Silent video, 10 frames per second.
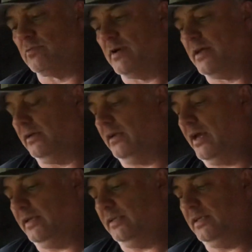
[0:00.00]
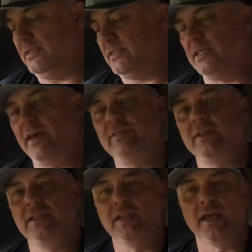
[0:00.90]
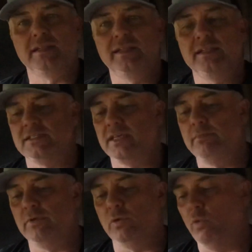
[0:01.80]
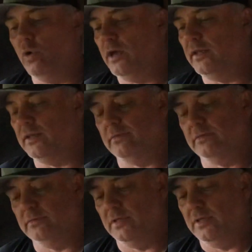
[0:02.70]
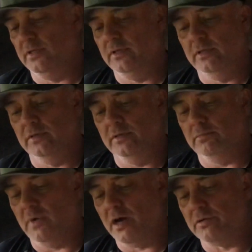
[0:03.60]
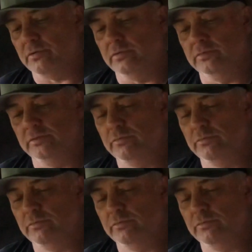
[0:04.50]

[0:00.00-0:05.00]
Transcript: around a 1970, 1971 model. I